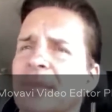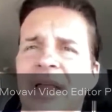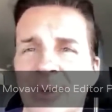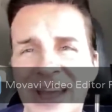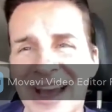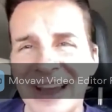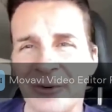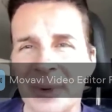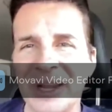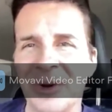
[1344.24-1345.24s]
By the way, hi
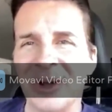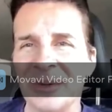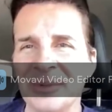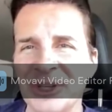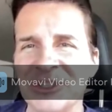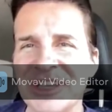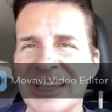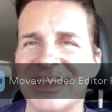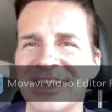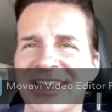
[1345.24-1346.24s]
everybody, welcome. Good to see
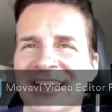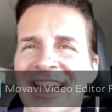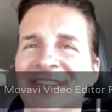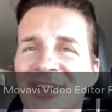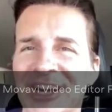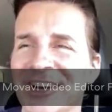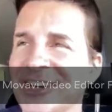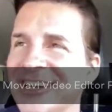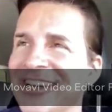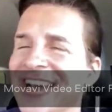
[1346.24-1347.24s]
you. Glad you're here.
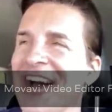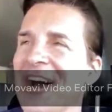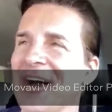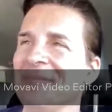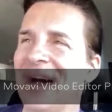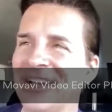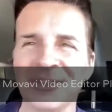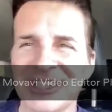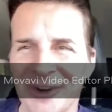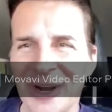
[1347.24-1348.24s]
I
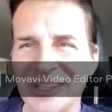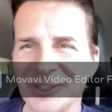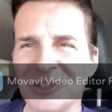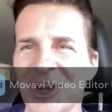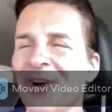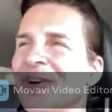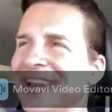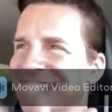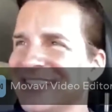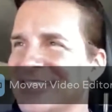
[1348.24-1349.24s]
know it's not a regular show.
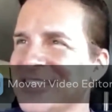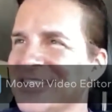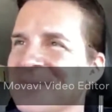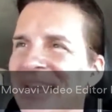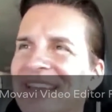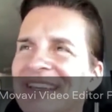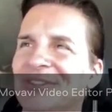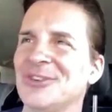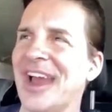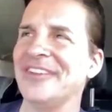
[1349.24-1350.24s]
This is just me
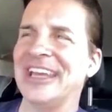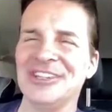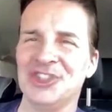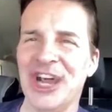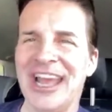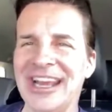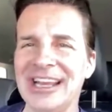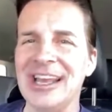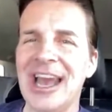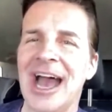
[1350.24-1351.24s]
driving and
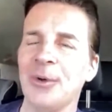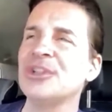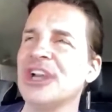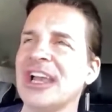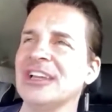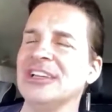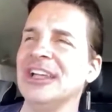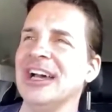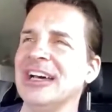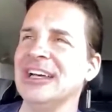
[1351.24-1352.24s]
chatting. I wish I could
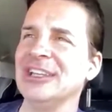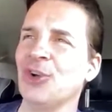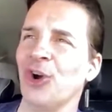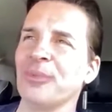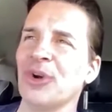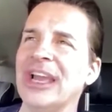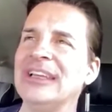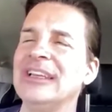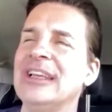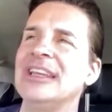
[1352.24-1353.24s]

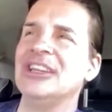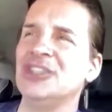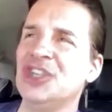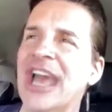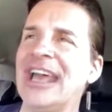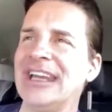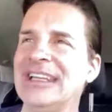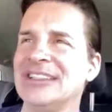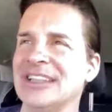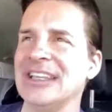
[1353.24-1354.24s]
incorporate the chat
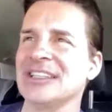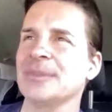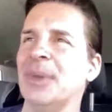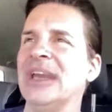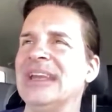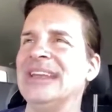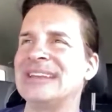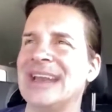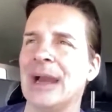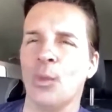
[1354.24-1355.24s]
into this, but it
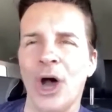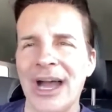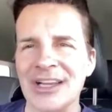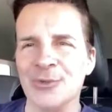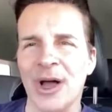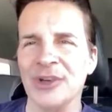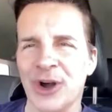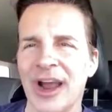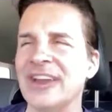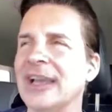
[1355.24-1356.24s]
is not wise while
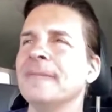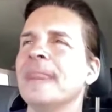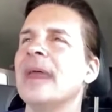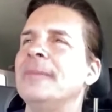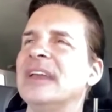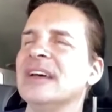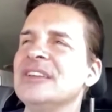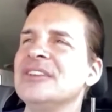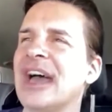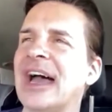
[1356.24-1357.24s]
driving
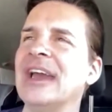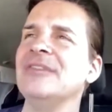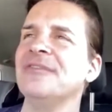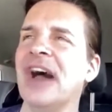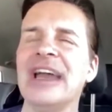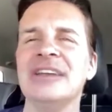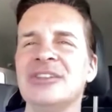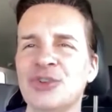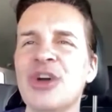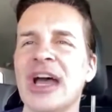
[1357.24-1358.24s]
because I
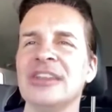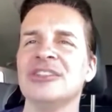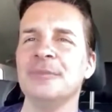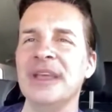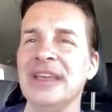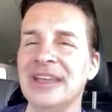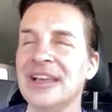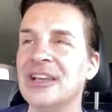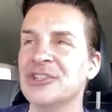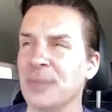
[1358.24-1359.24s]
find you guys to be
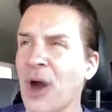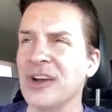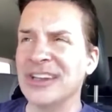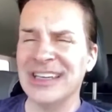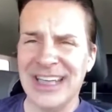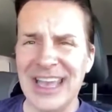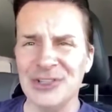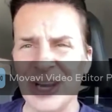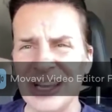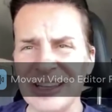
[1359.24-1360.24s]
smart,
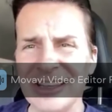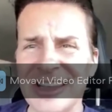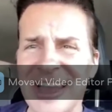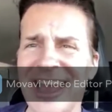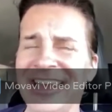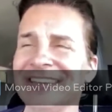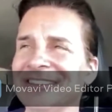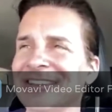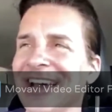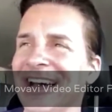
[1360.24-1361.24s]
engaging,
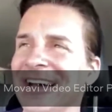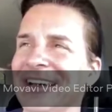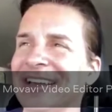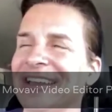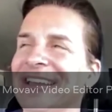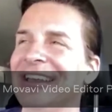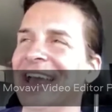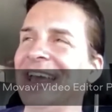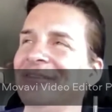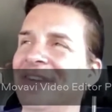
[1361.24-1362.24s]
and
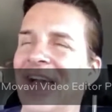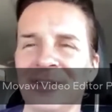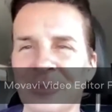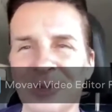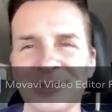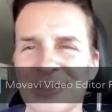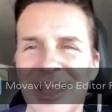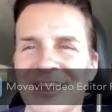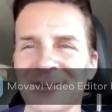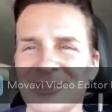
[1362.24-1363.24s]
valuable to
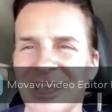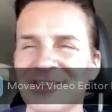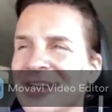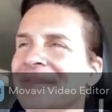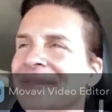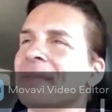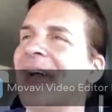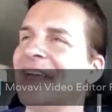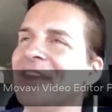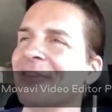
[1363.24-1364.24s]
the conversation,
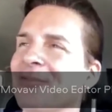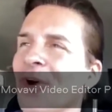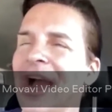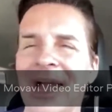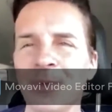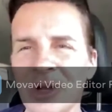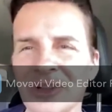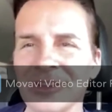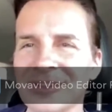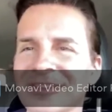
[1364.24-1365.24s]
and therefore I
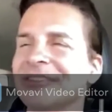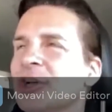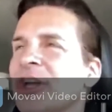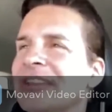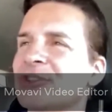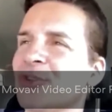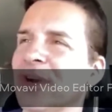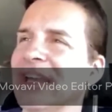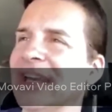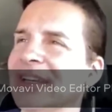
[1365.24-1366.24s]
will look at the
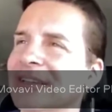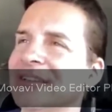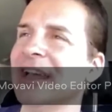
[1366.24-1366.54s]
screen and